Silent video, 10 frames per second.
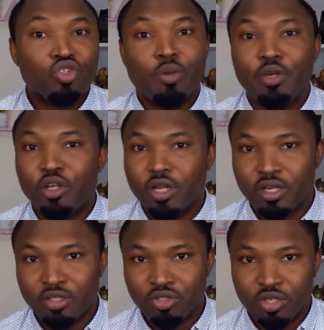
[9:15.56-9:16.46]
So many
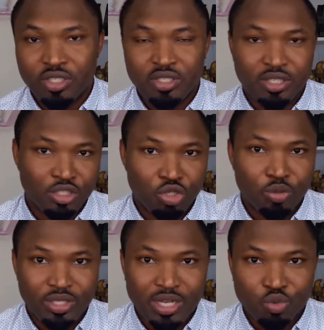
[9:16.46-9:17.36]
other countries, they
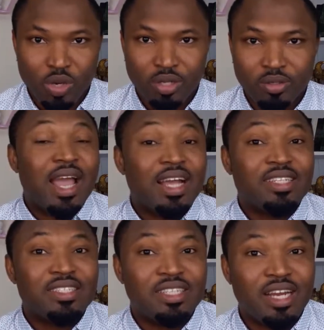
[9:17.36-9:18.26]
do it as well.
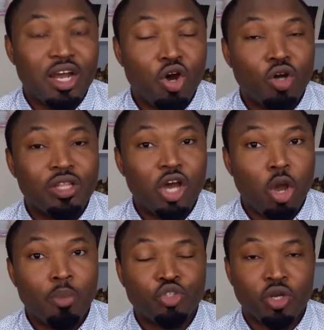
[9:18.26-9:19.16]
And there are other
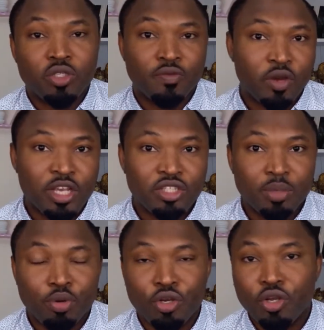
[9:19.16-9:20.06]
options for
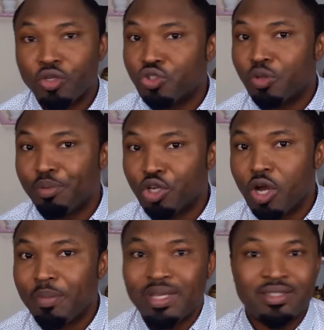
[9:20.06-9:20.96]
entrepreneurs to
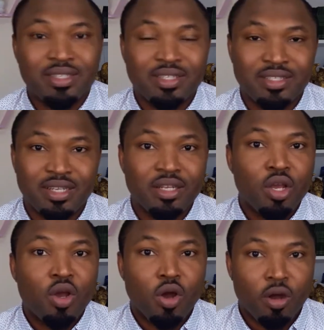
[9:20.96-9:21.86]
become a
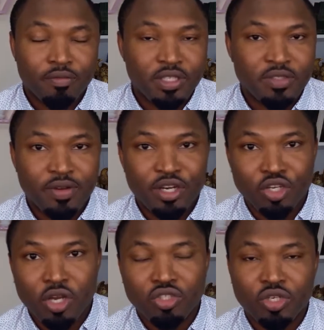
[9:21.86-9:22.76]
citizen of this very
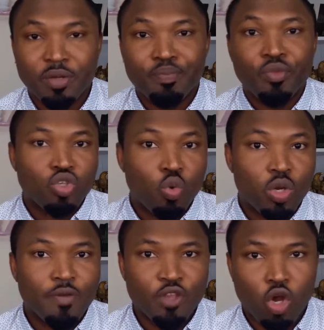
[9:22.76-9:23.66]
country. So
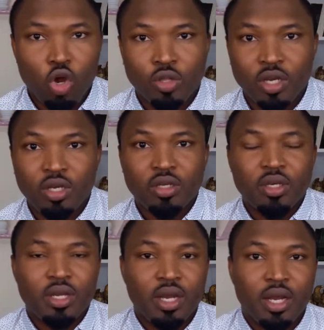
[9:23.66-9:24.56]
one of the
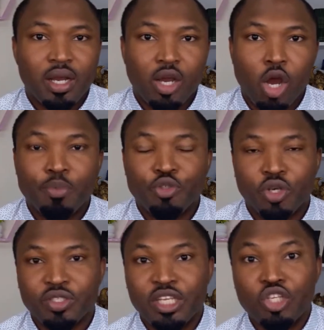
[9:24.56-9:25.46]
other
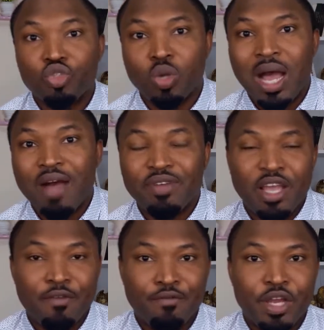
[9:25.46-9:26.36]
options is to
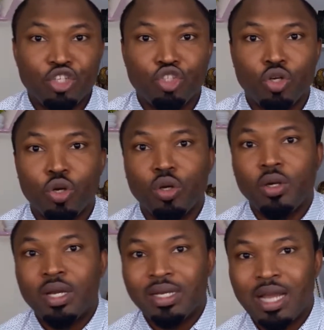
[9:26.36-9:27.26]
have a
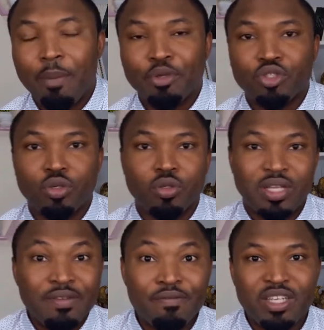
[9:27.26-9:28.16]
venture
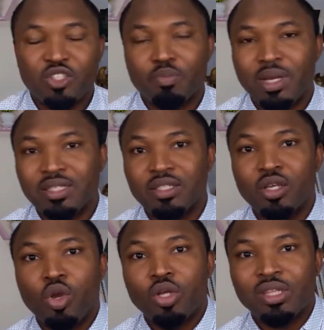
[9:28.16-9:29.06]
capital
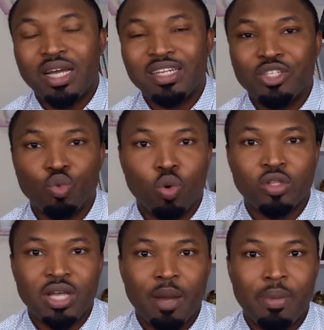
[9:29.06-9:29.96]
investment that is
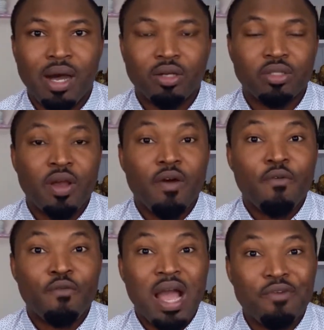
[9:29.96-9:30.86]
worth about
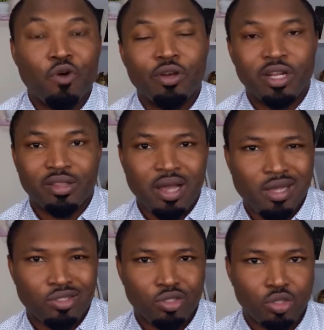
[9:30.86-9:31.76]

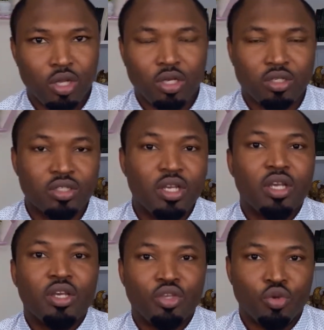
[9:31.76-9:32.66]
$500,000.
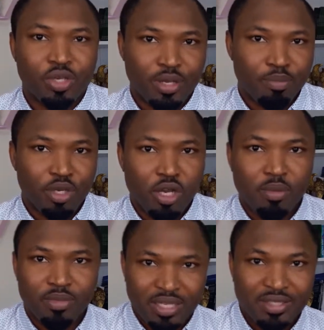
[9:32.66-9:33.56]
You can
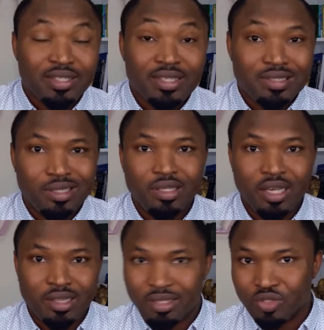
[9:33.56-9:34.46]
become a
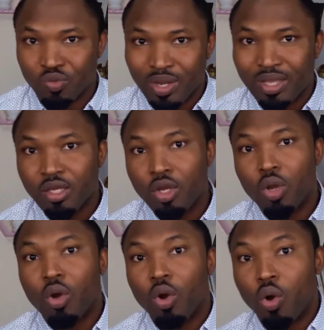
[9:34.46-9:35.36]
citizen in this way,
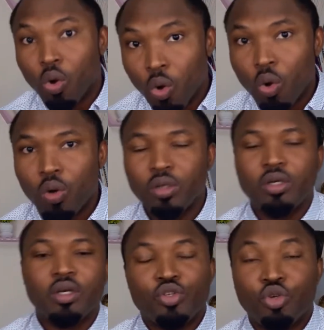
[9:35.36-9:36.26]

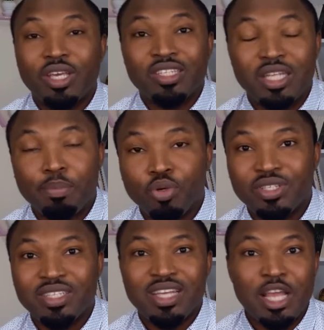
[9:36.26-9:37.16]
or you can
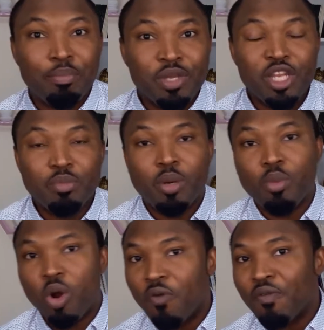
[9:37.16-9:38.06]
deposit a
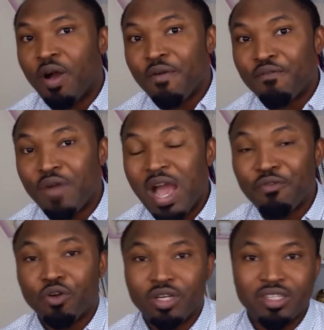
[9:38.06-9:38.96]
minimum of
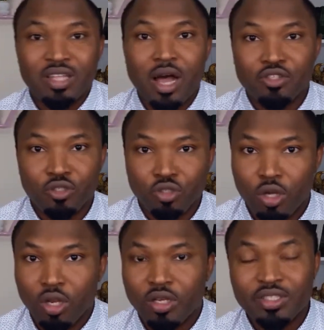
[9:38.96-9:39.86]

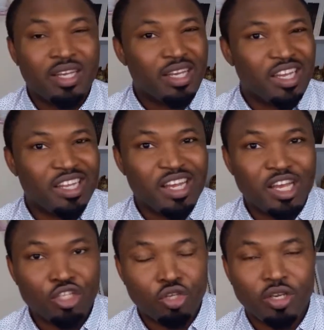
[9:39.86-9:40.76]
$500,000
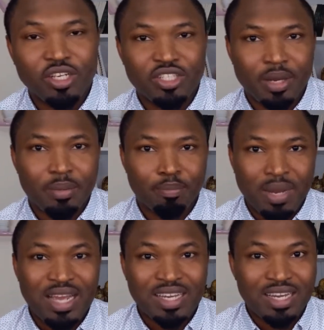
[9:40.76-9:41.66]
in a Turkish
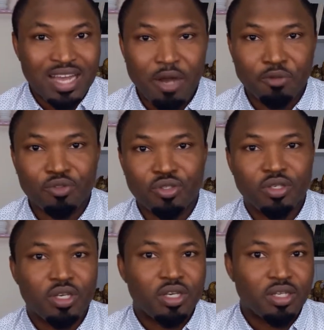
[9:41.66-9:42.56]
bank account.